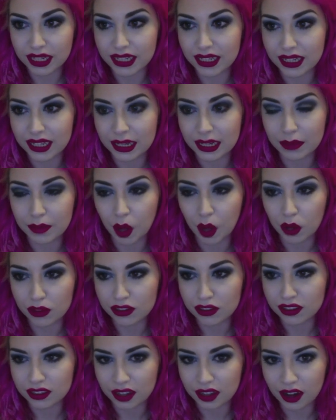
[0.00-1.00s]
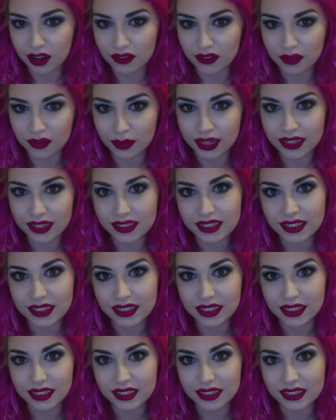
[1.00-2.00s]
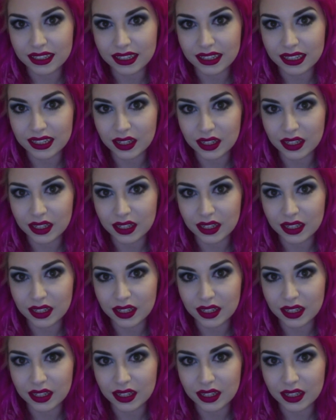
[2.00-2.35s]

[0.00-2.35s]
like Bon Scott from AC/DC,